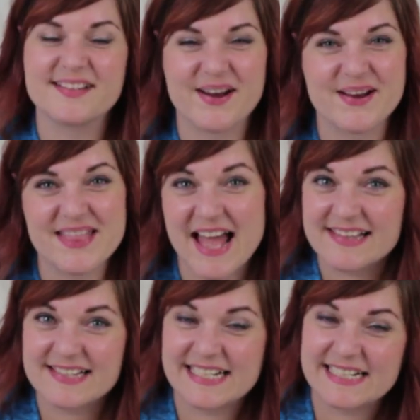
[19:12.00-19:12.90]
So
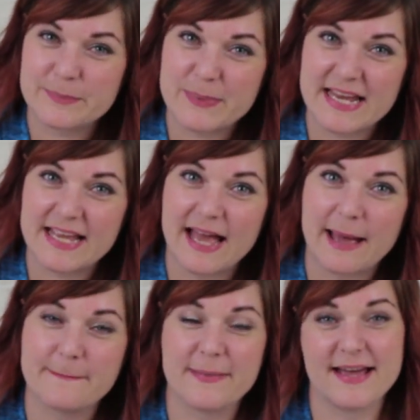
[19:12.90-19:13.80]
that's a little peek
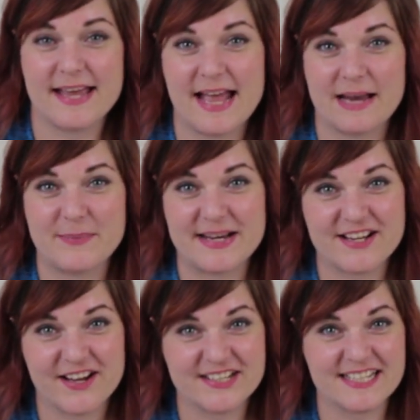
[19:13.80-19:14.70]
at my
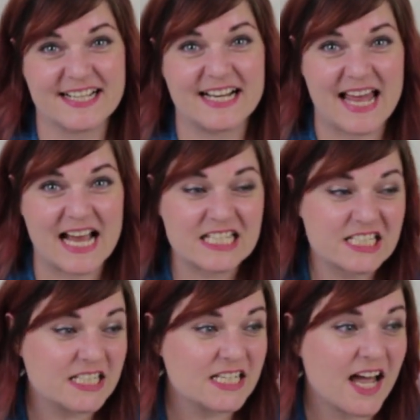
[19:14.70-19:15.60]
handmade cardigan
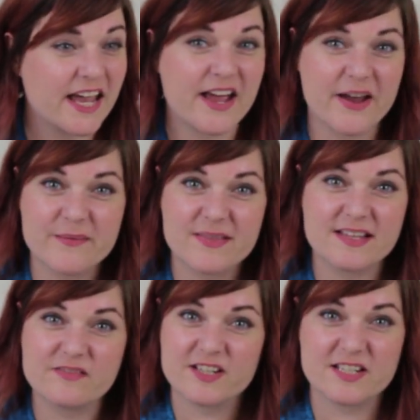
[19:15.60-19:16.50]
collection. I hope
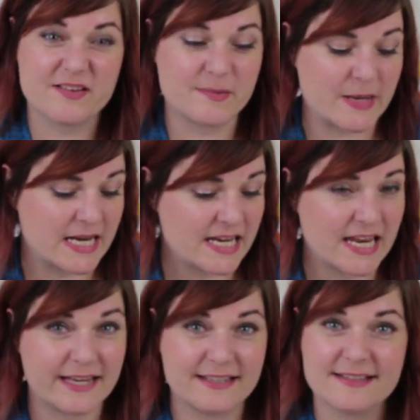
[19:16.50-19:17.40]
this video has been
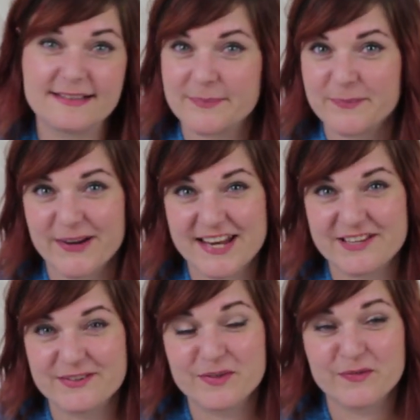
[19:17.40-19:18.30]
in some way
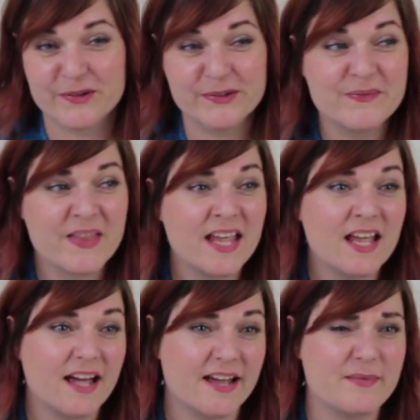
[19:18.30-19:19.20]
useful.
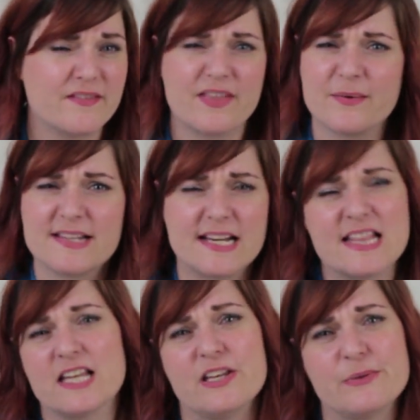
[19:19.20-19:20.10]
If there was
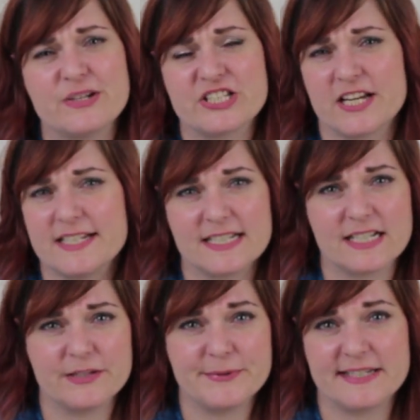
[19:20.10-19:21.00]
anything you wish I'd
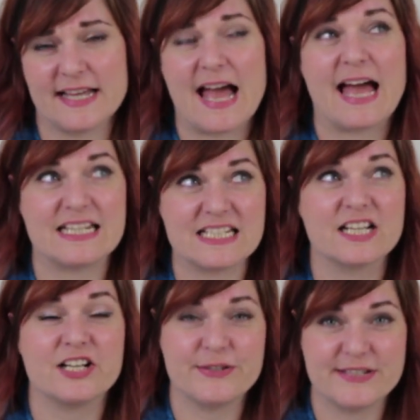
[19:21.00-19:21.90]
had
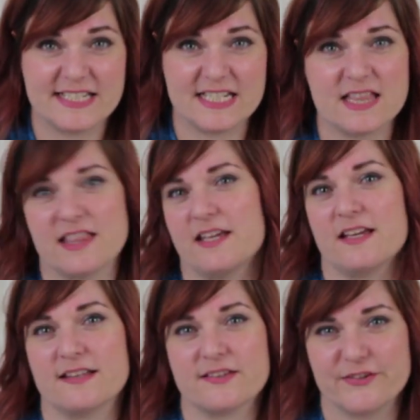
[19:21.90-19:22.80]
included in
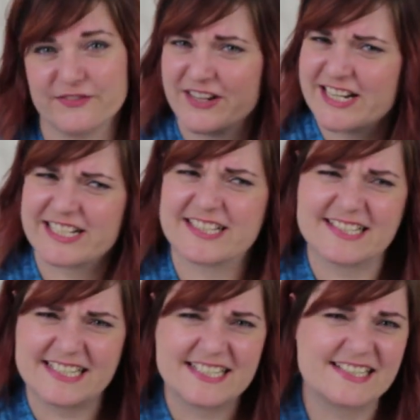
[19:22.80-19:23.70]
the sort of vital
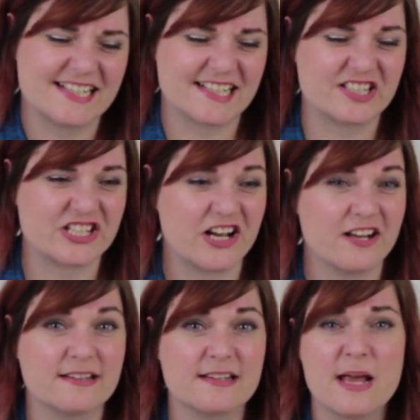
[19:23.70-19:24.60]
statistics
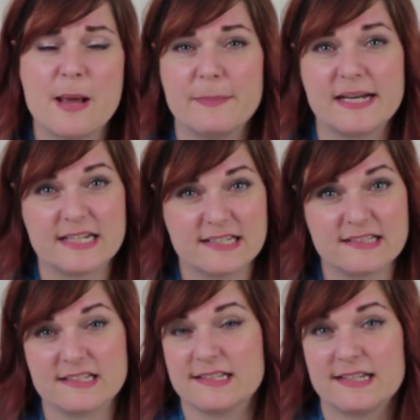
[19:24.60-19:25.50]
charts,
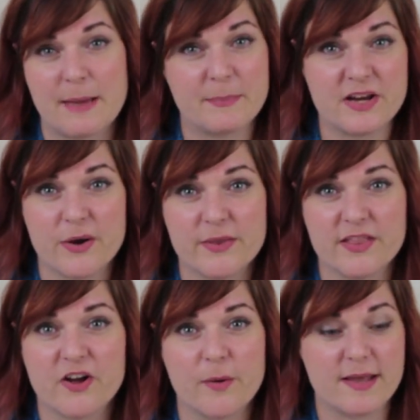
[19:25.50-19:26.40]
please just let me know in
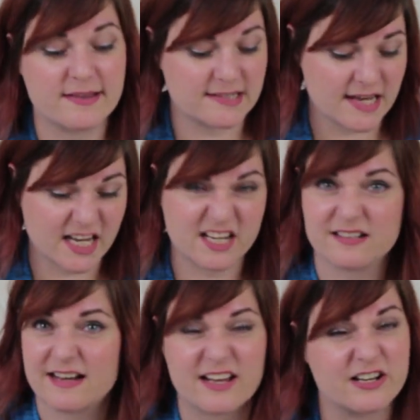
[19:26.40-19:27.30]
the comments and I
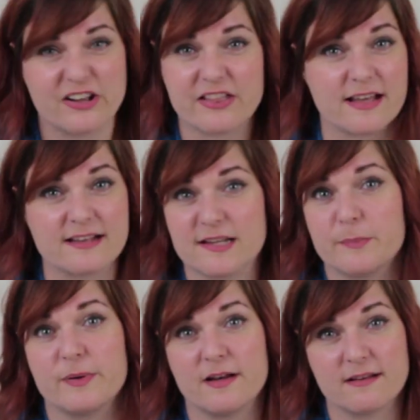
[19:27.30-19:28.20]
can look things
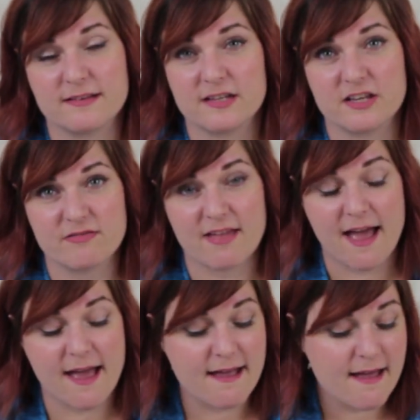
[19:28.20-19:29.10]
up and answer you
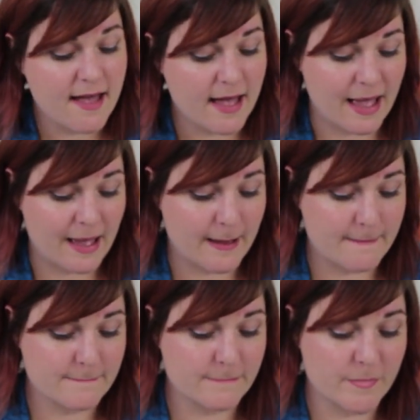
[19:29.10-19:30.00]
there.
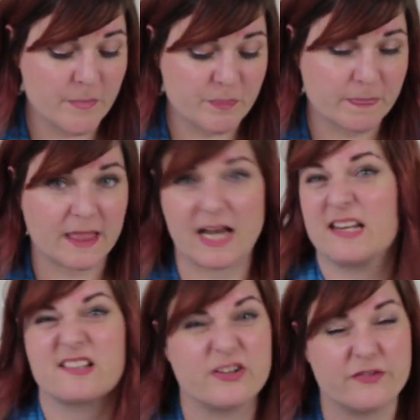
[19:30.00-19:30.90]

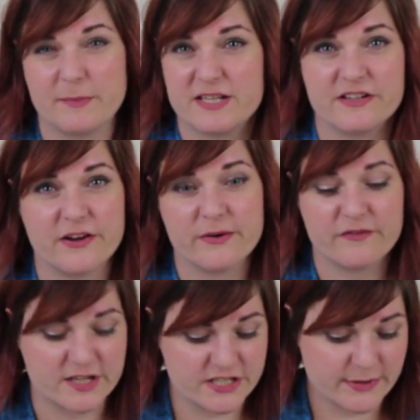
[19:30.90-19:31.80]
and it's good for me to know
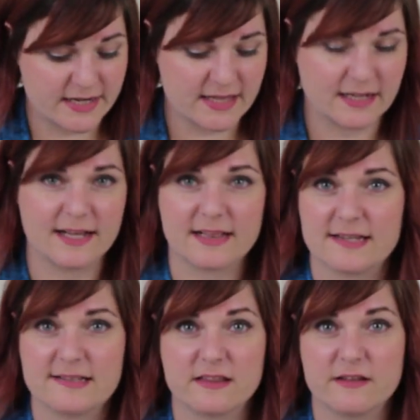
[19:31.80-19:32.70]
if I do anything like
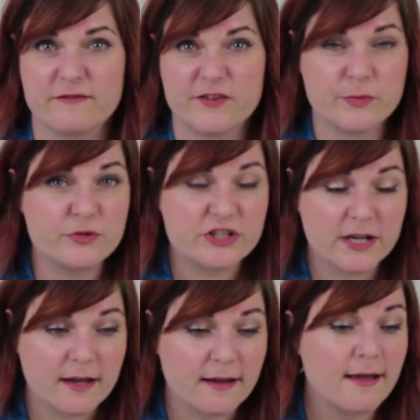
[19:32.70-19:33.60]
this in the
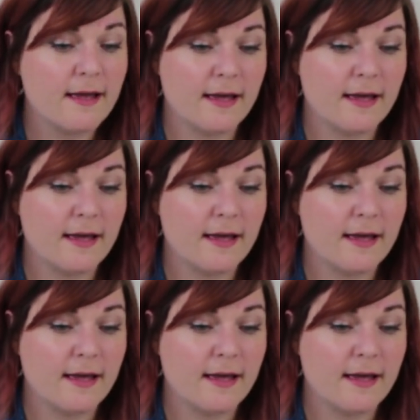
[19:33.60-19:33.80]
future,